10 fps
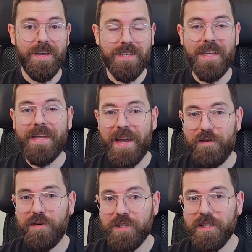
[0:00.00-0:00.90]
is that
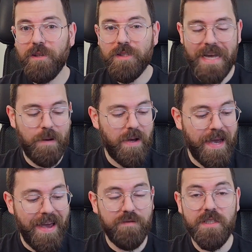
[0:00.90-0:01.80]
every single time
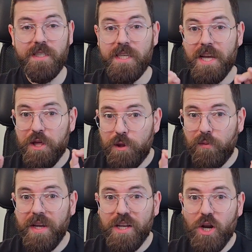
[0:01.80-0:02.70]
I have these
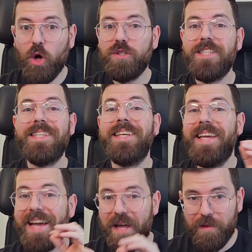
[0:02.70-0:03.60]
three notes
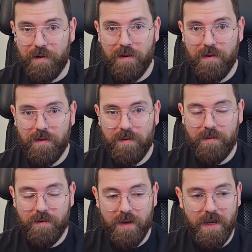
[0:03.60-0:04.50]
together,
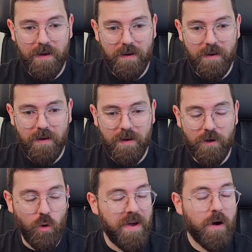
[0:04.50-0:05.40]
right,
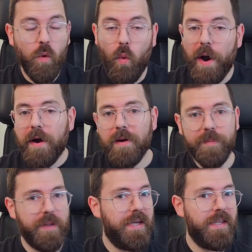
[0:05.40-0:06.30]
no matter where
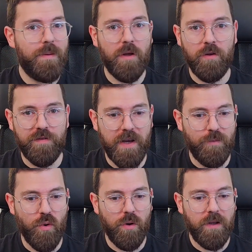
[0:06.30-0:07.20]
I'm playing them on the
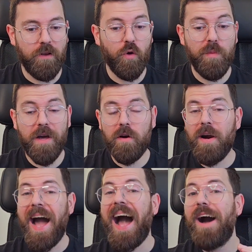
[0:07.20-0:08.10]
fretboard and no
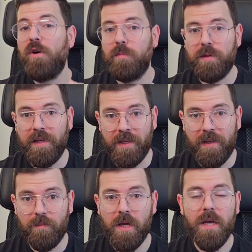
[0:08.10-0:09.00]
matter how I'm
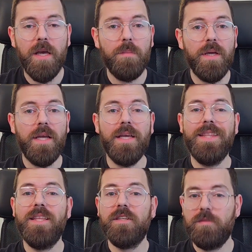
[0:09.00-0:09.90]
playing them, meaning
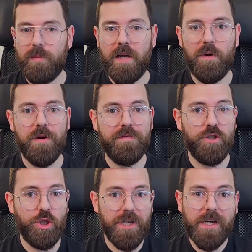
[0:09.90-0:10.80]
it doesn't matter
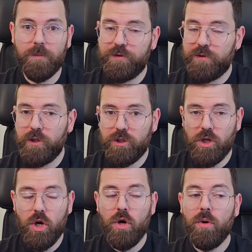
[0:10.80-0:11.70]
if G comes
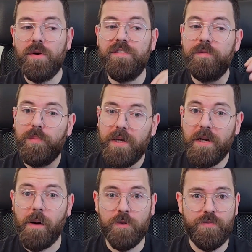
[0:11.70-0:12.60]
first or if
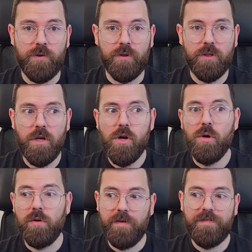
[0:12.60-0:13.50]
B comes first
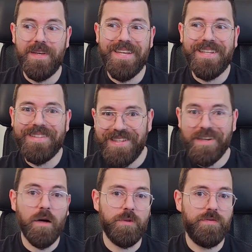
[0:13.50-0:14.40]
or if
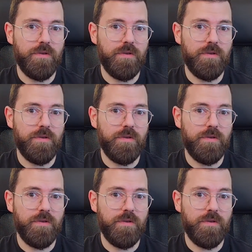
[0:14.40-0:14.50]
D comes